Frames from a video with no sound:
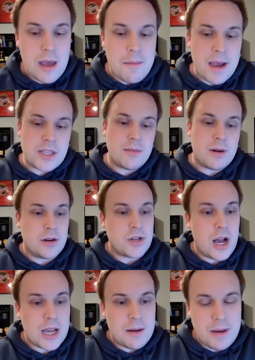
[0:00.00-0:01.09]
Back tomorrow
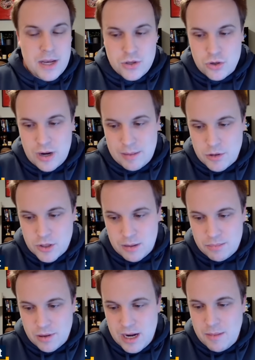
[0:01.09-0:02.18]
talking Pacers Raptors and
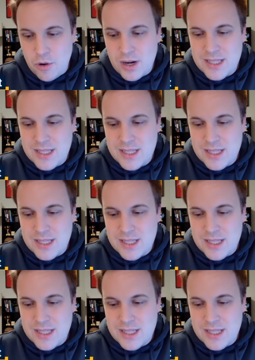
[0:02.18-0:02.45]
plenty more.